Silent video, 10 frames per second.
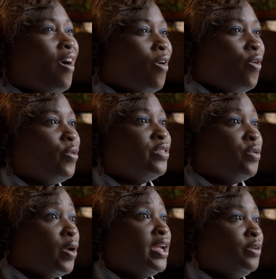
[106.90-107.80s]
and the
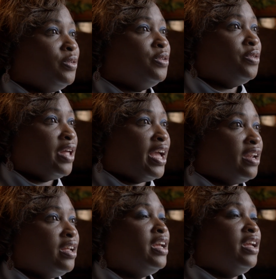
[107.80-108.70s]
way you do
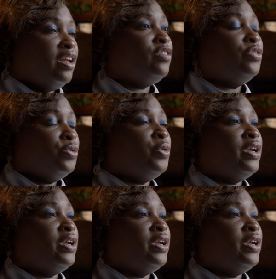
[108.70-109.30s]
that is through